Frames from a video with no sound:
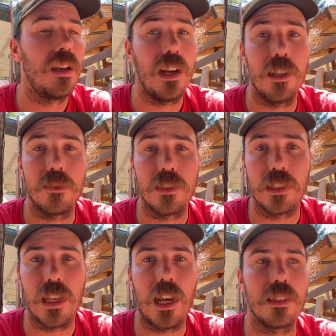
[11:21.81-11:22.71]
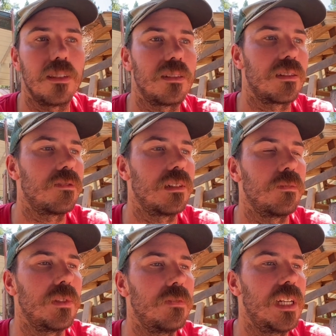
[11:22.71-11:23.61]
hydrogen gas is
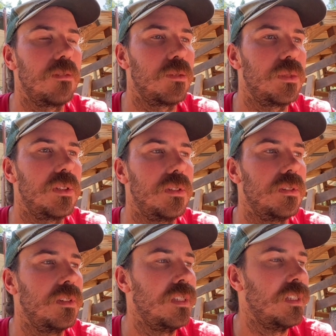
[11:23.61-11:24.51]
extremely flammable